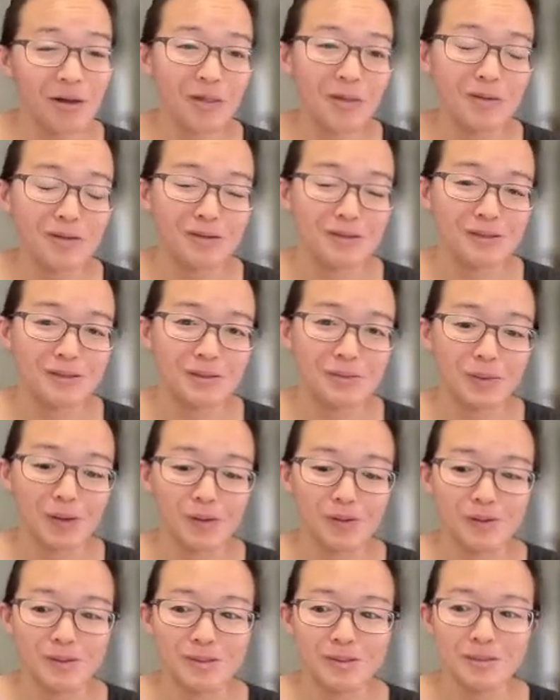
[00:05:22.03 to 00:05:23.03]
Is the
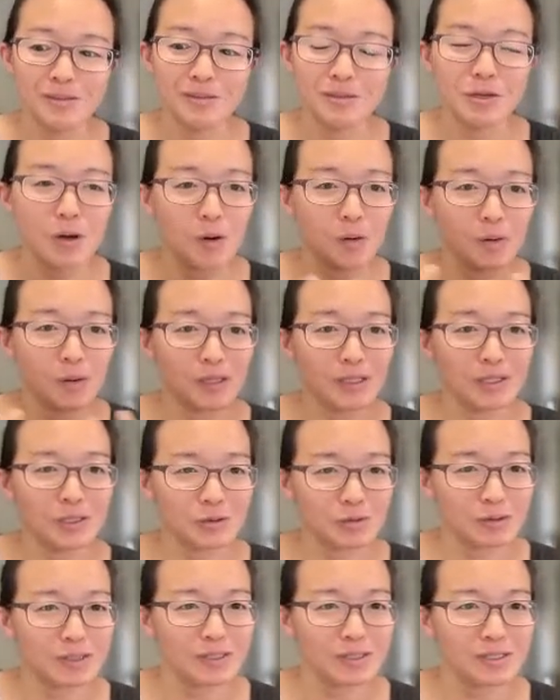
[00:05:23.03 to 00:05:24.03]
most known
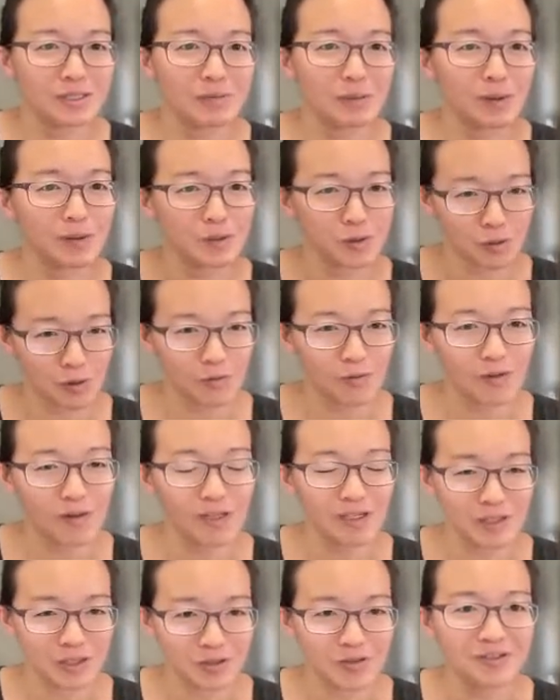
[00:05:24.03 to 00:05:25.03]
histories the most truthful
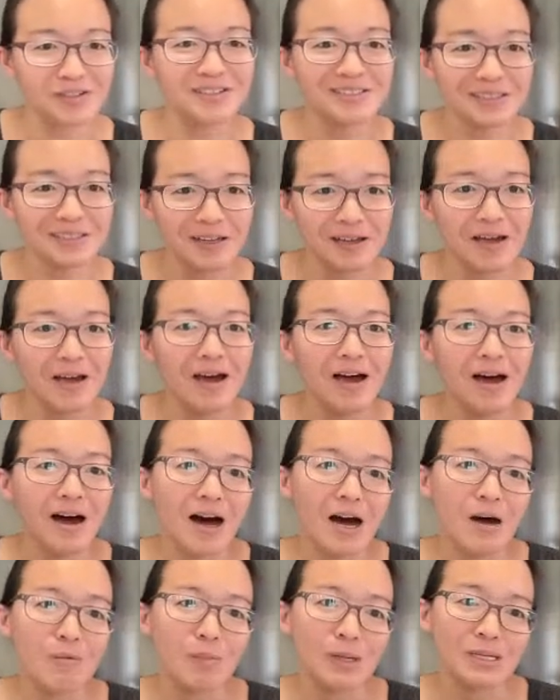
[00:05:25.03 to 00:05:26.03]
histories?
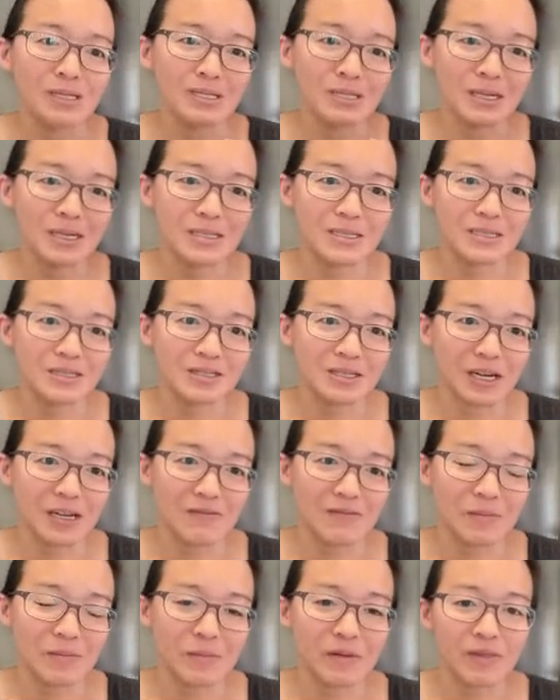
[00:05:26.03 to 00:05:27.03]
And it's just kind
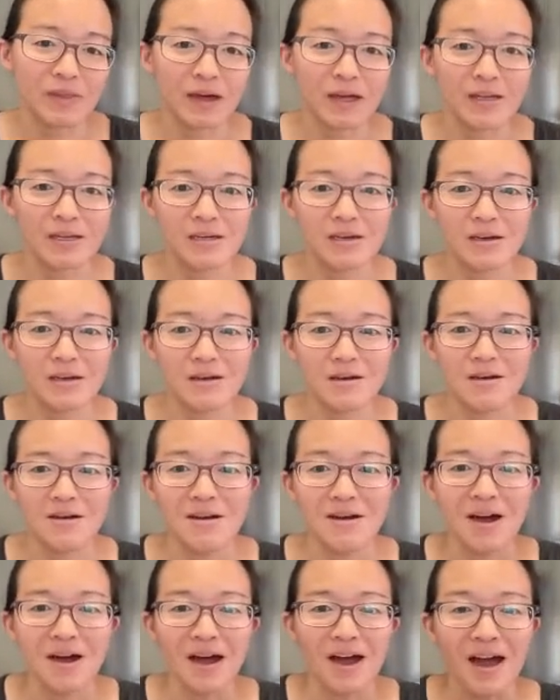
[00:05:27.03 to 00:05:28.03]
of something that
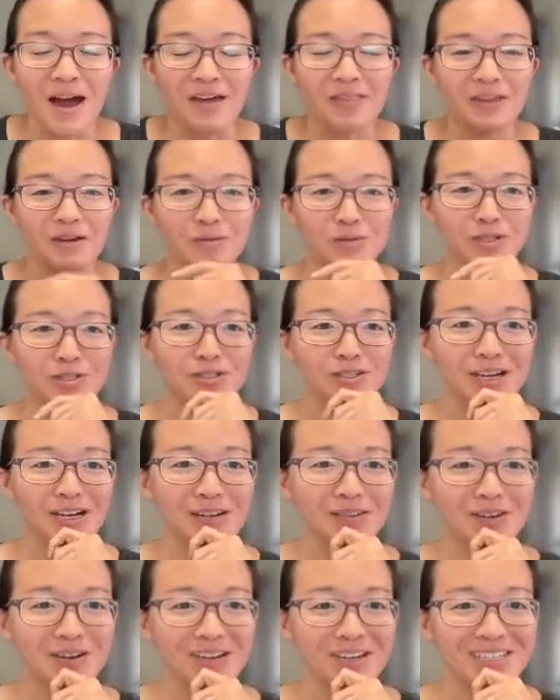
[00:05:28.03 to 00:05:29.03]
I think we should kind
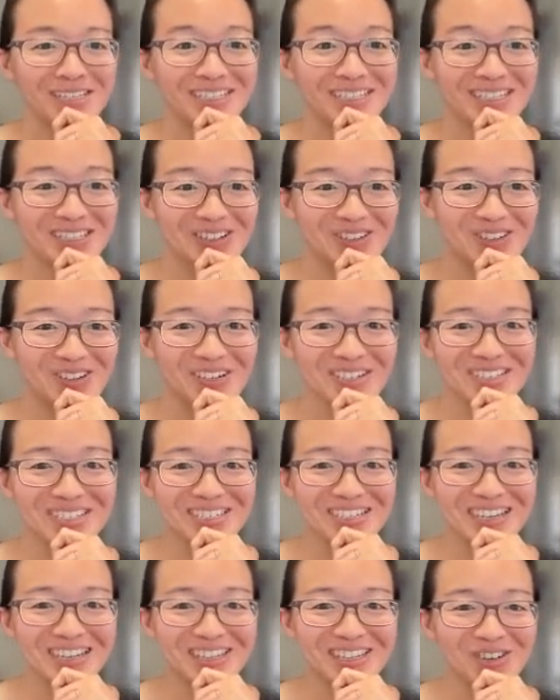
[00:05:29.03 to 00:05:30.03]
of consider
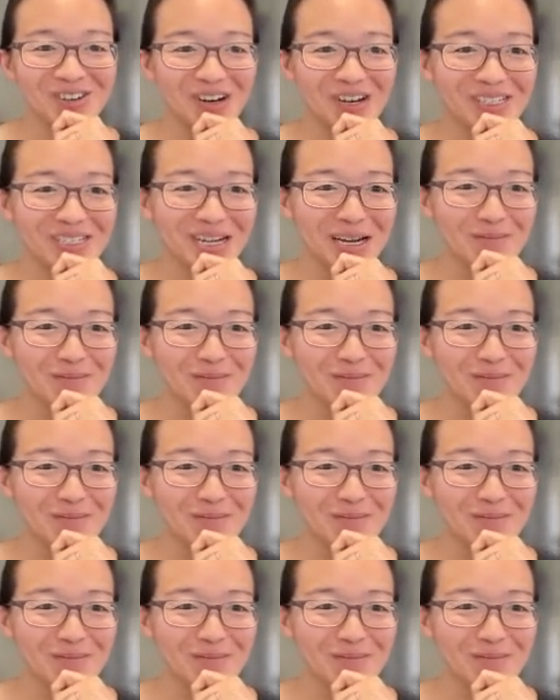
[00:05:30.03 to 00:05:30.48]
during our time